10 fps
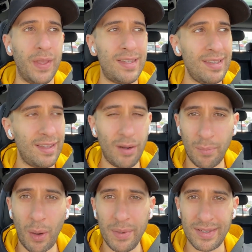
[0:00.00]
It's these little
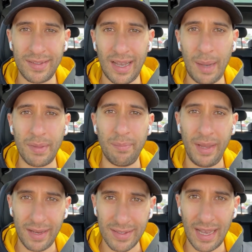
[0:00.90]
moments in time that
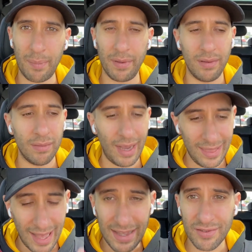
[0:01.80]
make us happy.
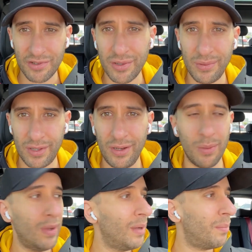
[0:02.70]
And that's true
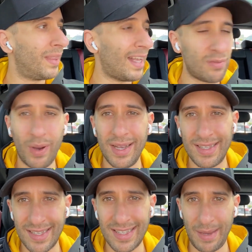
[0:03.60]
too, but that's why it's
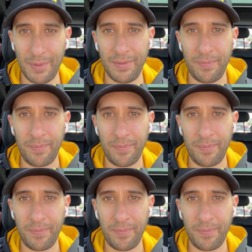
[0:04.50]
excitement.